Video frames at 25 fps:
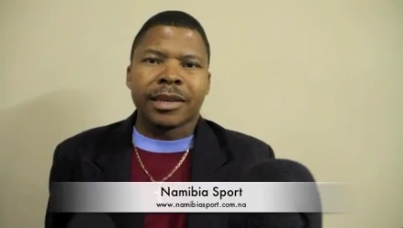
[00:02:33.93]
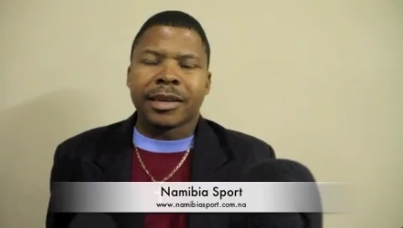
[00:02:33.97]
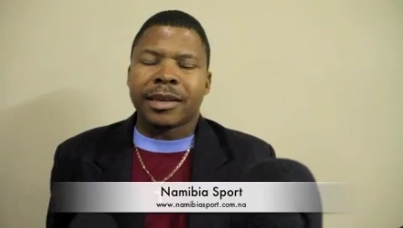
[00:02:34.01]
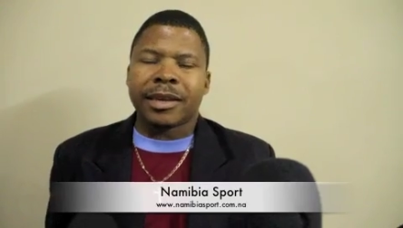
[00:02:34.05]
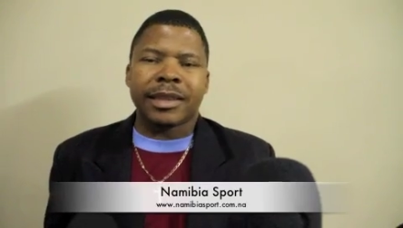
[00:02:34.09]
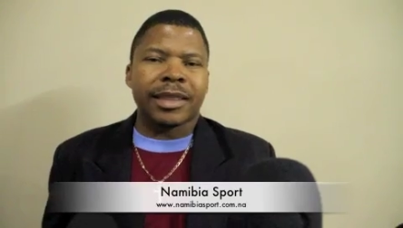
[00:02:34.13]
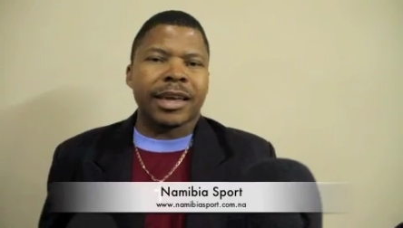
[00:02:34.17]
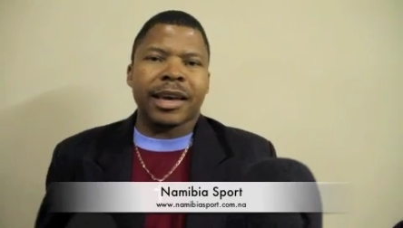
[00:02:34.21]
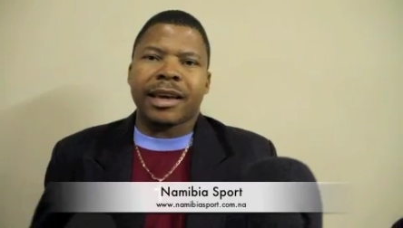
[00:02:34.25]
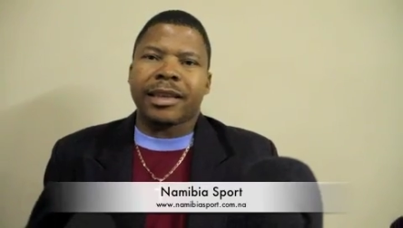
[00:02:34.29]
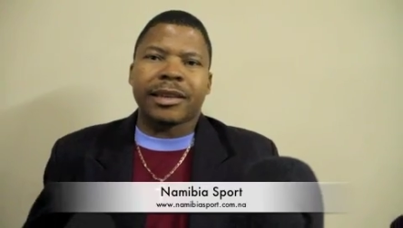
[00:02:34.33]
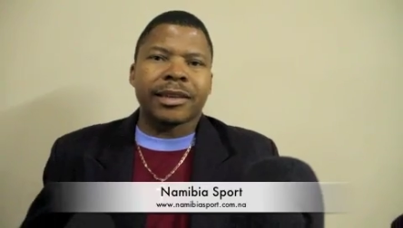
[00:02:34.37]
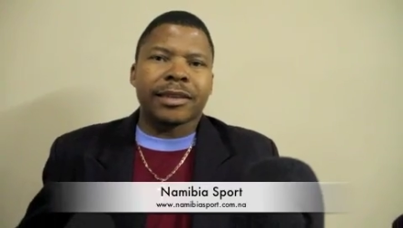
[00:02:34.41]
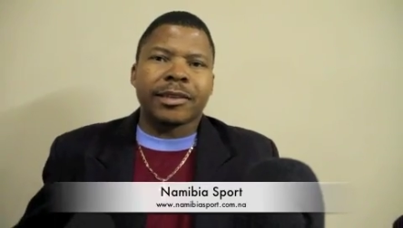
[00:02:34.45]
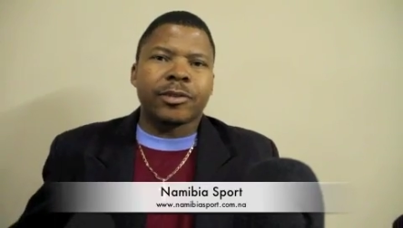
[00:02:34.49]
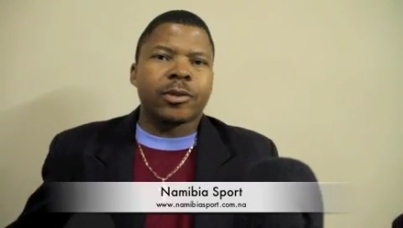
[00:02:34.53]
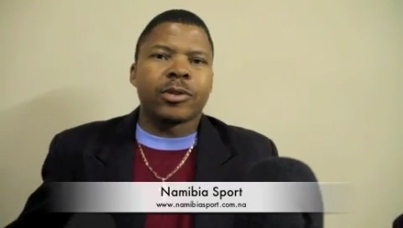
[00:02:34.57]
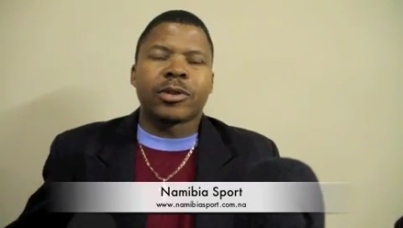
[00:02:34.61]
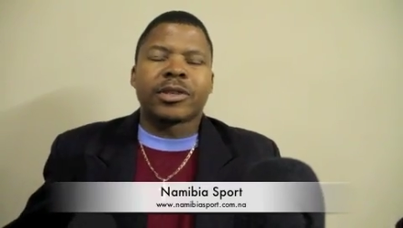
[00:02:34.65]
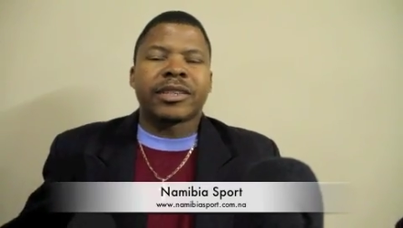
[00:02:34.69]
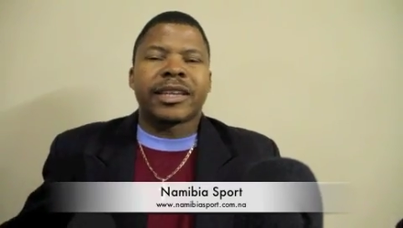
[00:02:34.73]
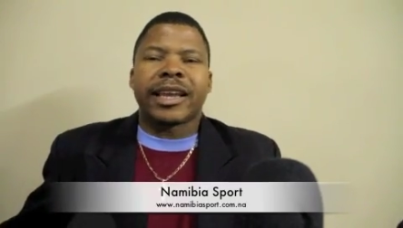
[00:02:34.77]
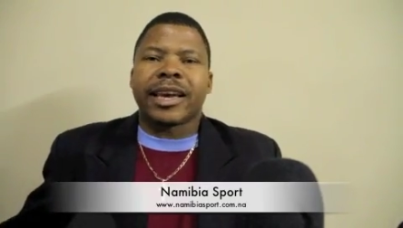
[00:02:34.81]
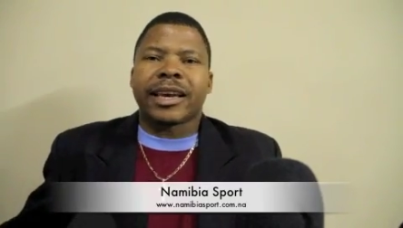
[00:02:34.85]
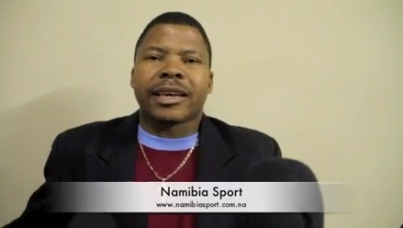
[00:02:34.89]
Either it
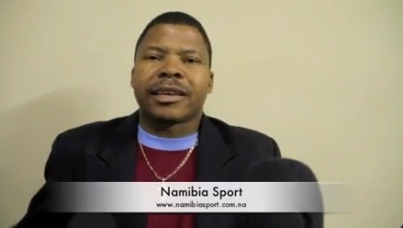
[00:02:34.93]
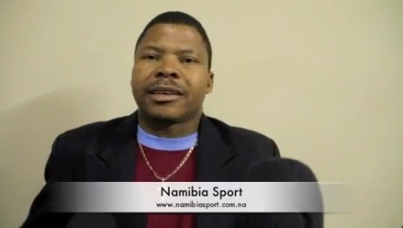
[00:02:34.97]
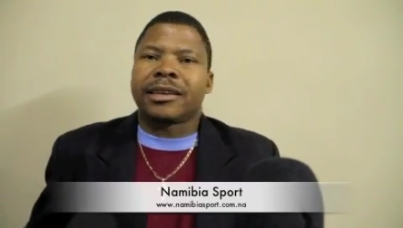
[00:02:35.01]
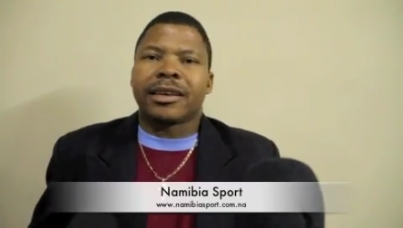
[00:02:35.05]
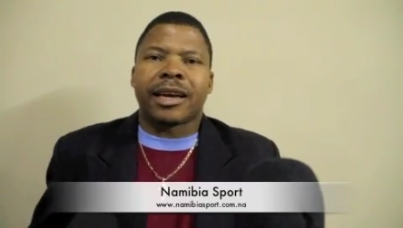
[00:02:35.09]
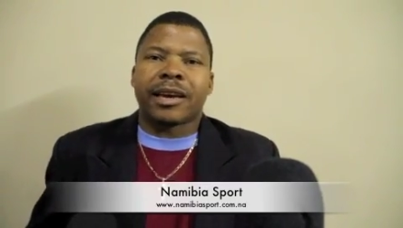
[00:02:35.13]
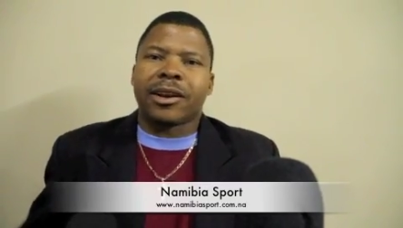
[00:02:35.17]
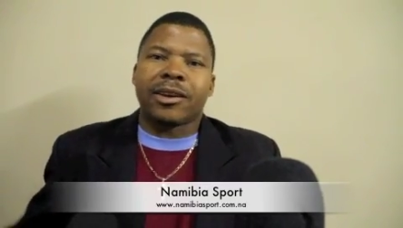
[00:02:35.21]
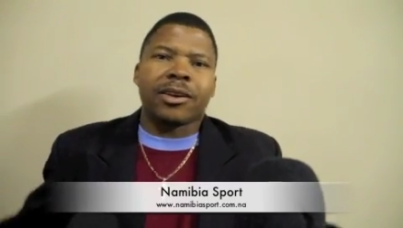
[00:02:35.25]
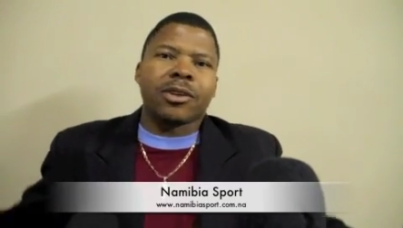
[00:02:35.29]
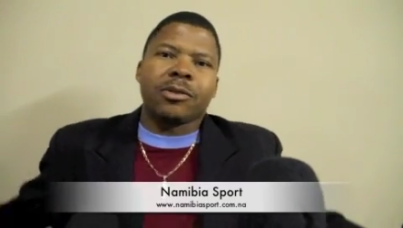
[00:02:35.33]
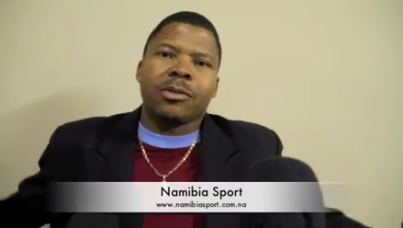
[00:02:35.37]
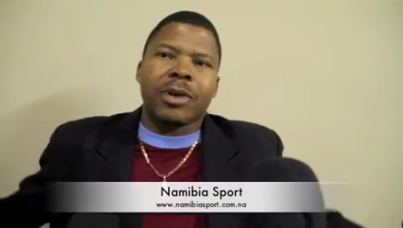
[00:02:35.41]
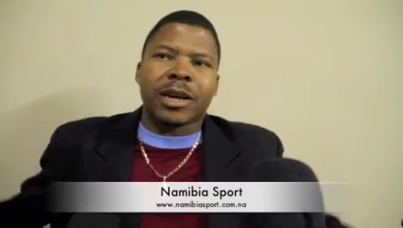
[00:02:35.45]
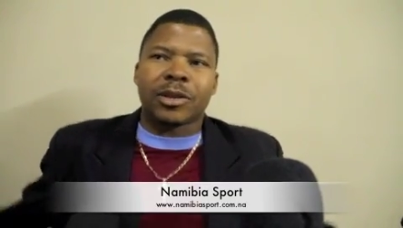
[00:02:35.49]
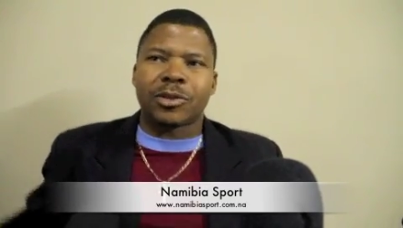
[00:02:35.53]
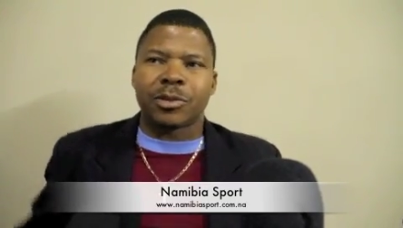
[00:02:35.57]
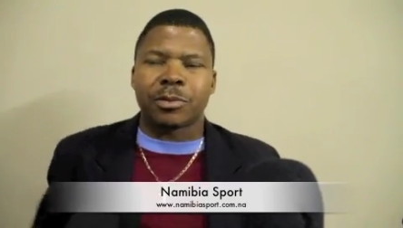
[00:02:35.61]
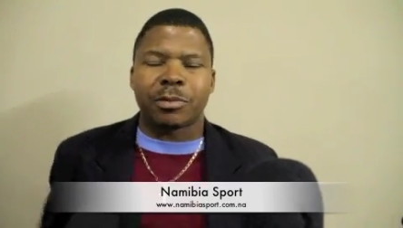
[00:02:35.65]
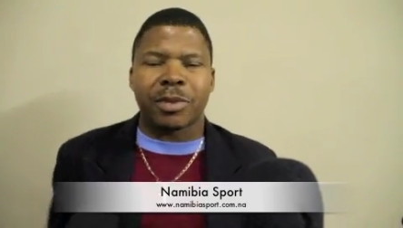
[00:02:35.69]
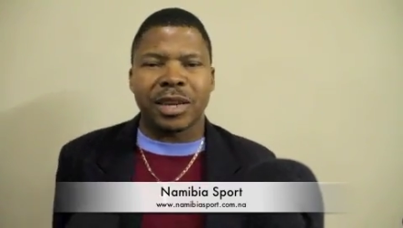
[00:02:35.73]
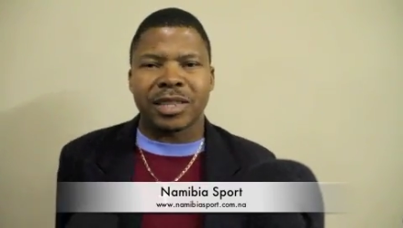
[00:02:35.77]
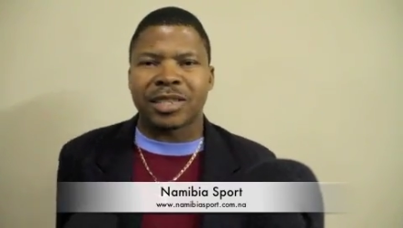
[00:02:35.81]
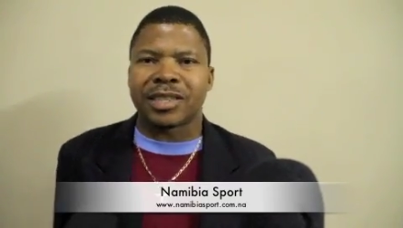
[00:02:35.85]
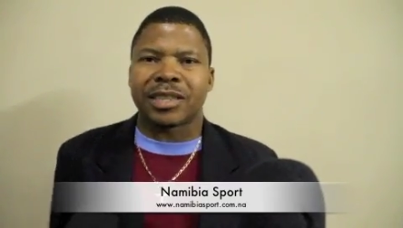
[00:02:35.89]
looks like, I don't know what
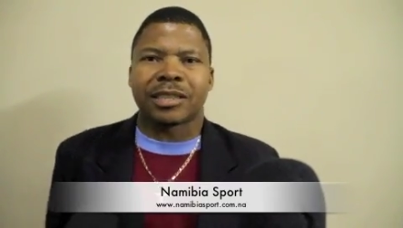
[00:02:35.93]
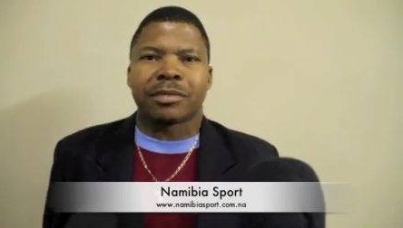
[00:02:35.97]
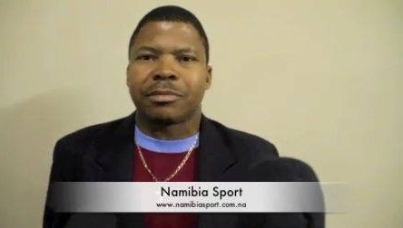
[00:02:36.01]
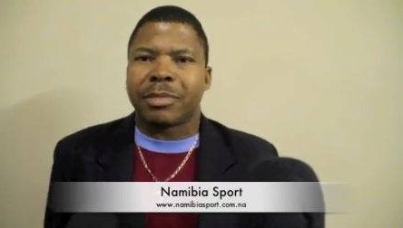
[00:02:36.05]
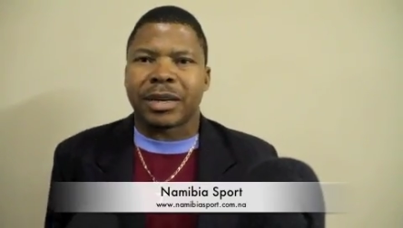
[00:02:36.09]
to mention,